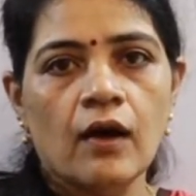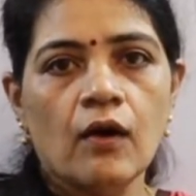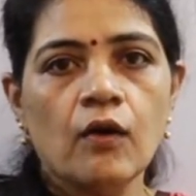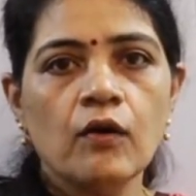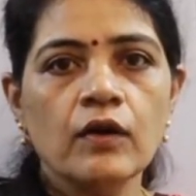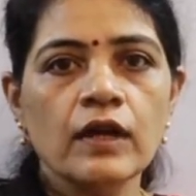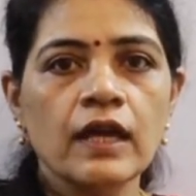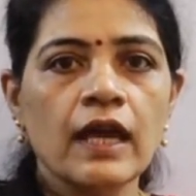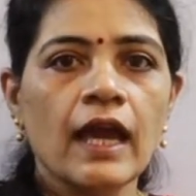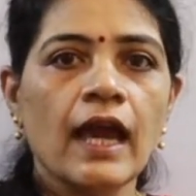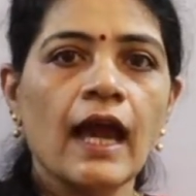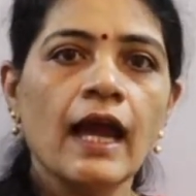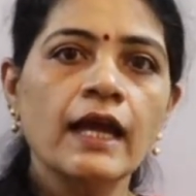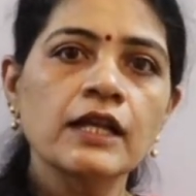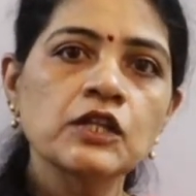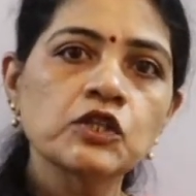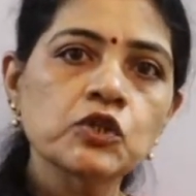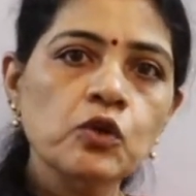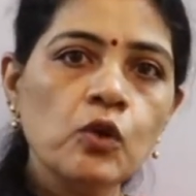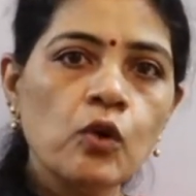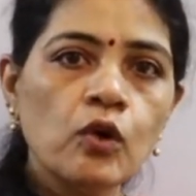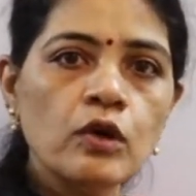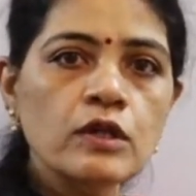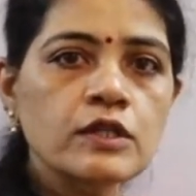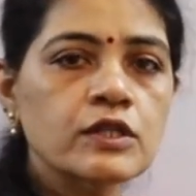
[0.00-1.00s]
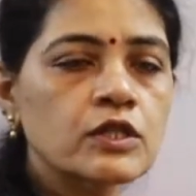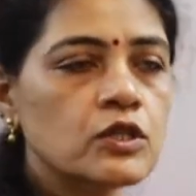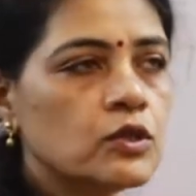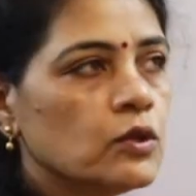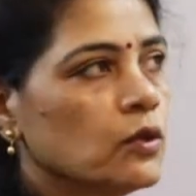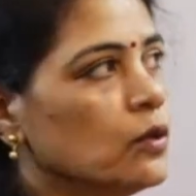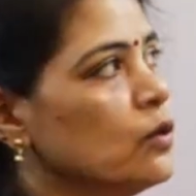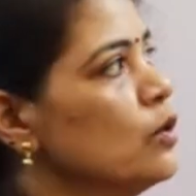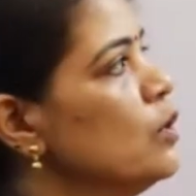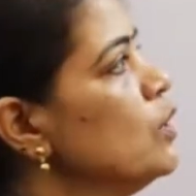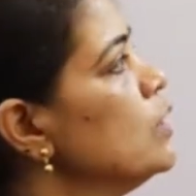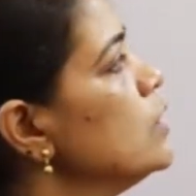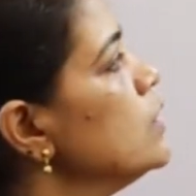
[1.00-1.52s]
Okay, and
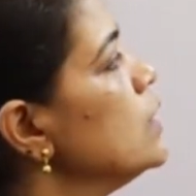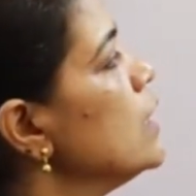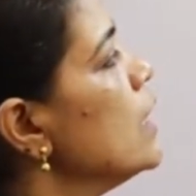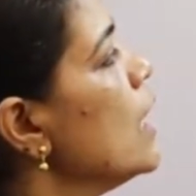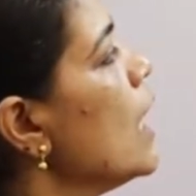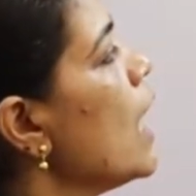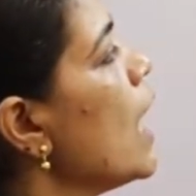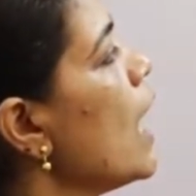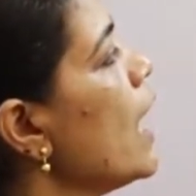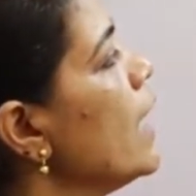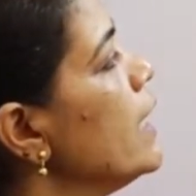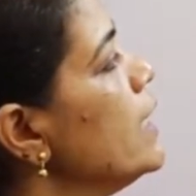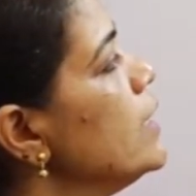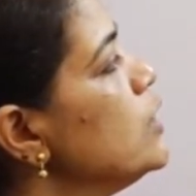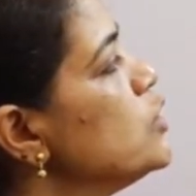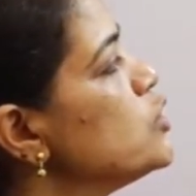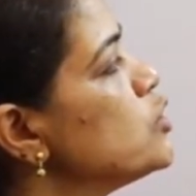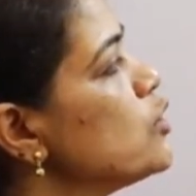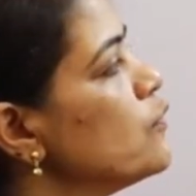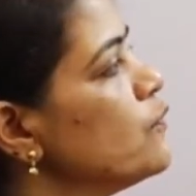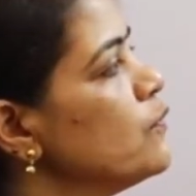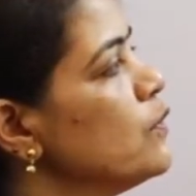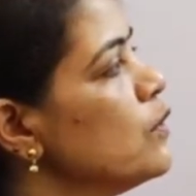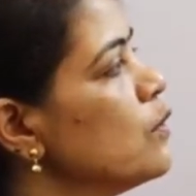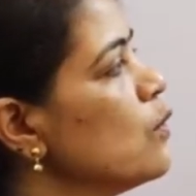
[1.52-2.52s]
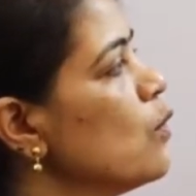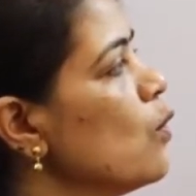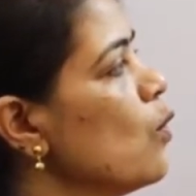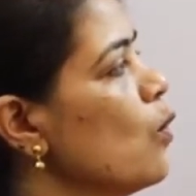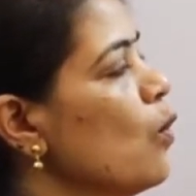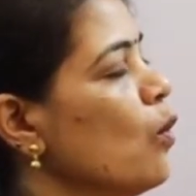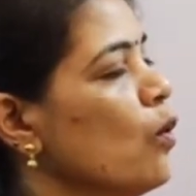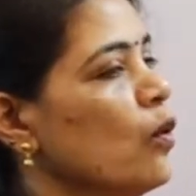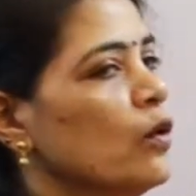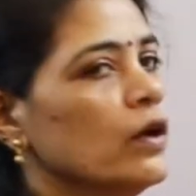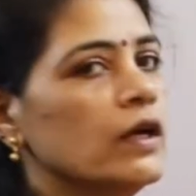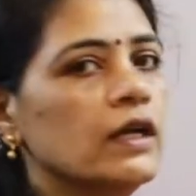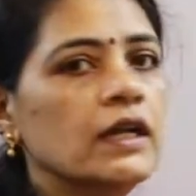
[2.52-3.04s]
also the height of the
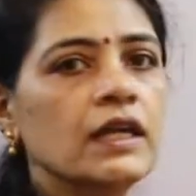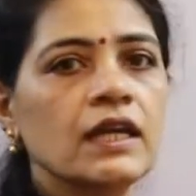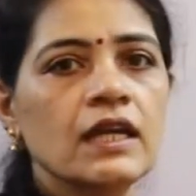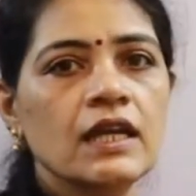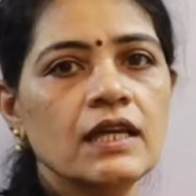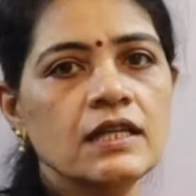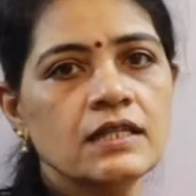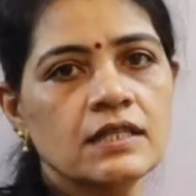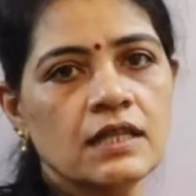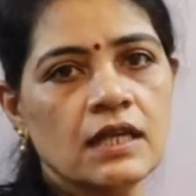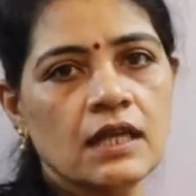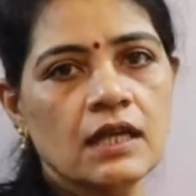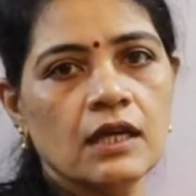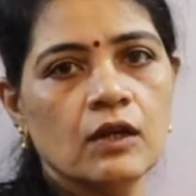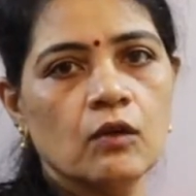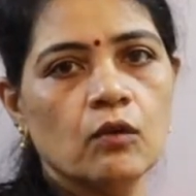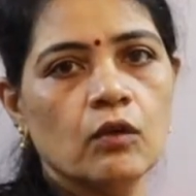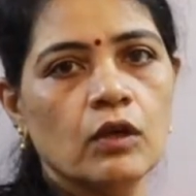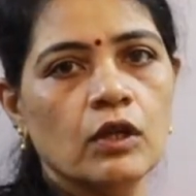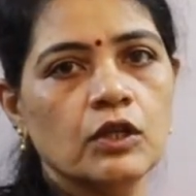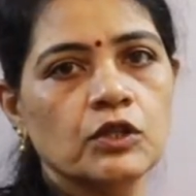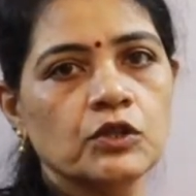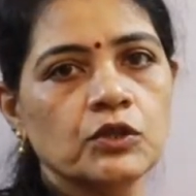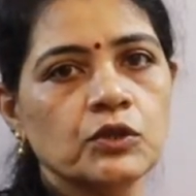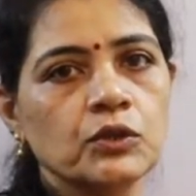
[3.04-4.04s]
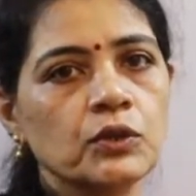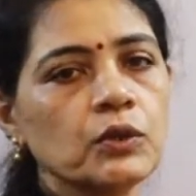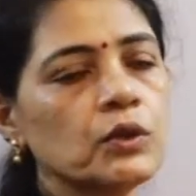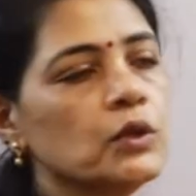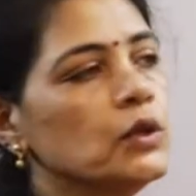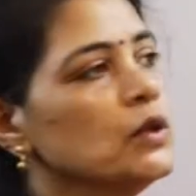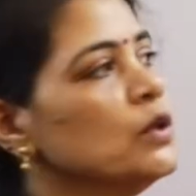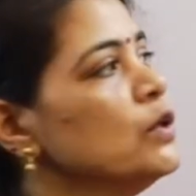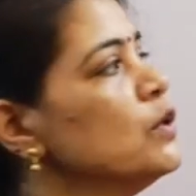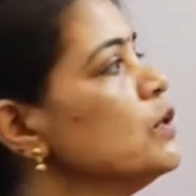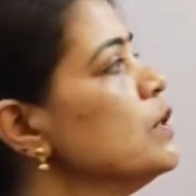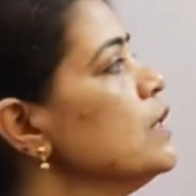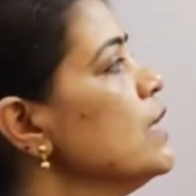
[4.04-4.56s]
cone is equal to
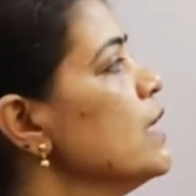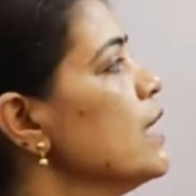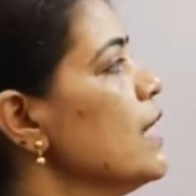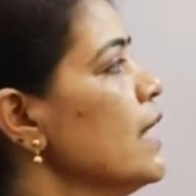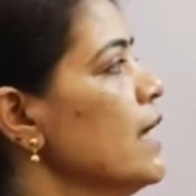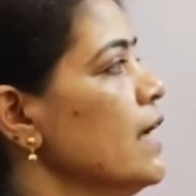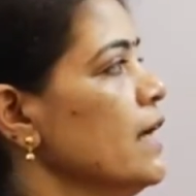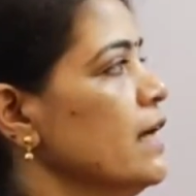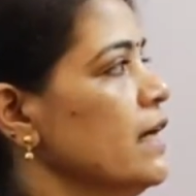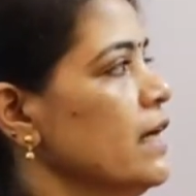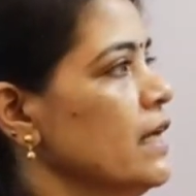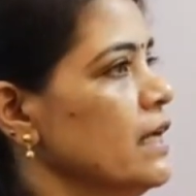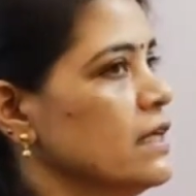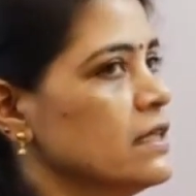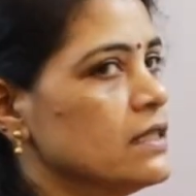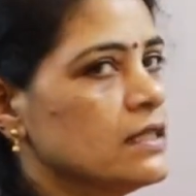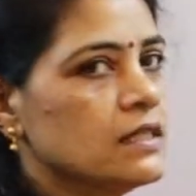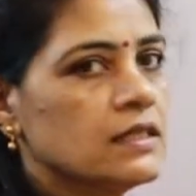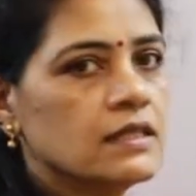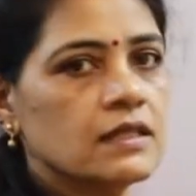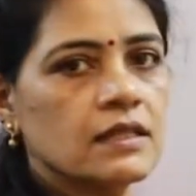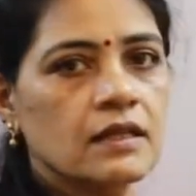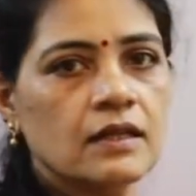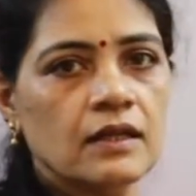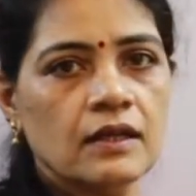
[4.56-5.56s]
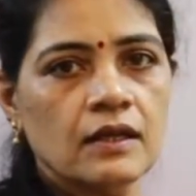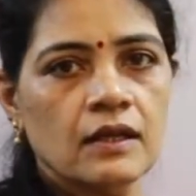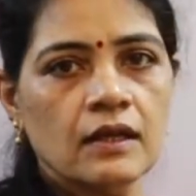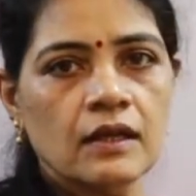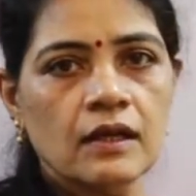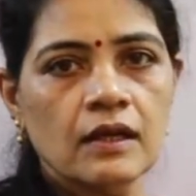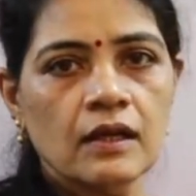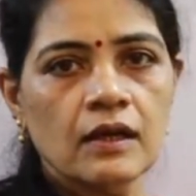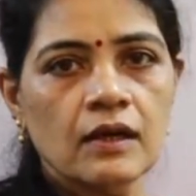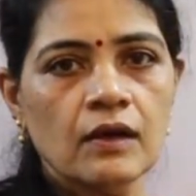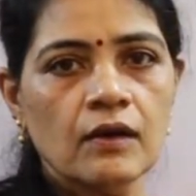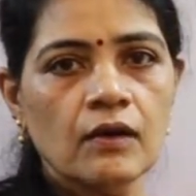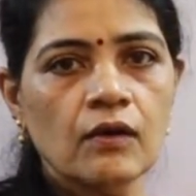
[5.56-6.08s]
the radius.
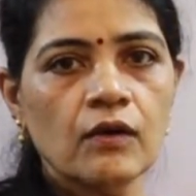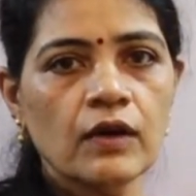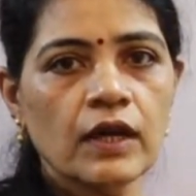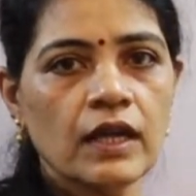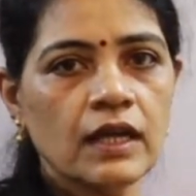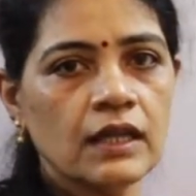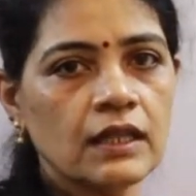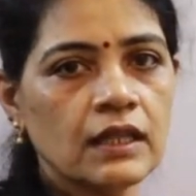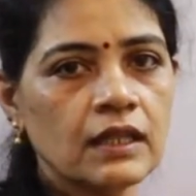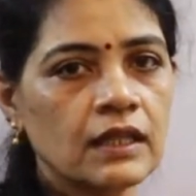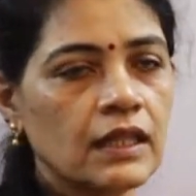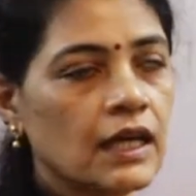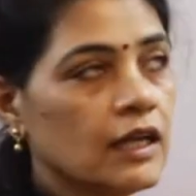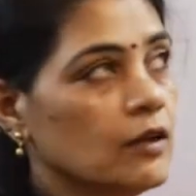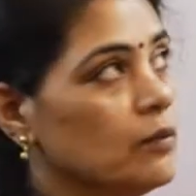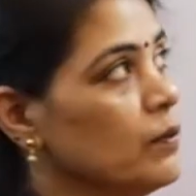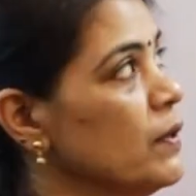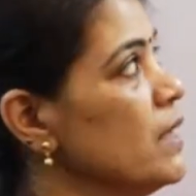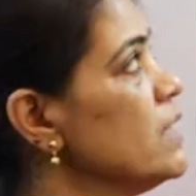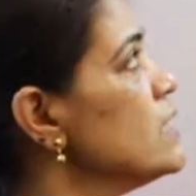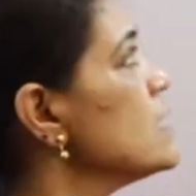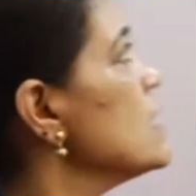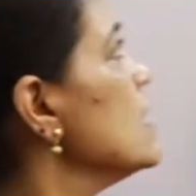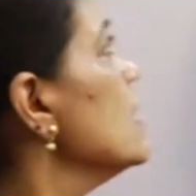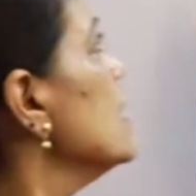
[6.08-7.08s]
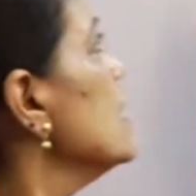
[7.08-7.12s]
Okay, that means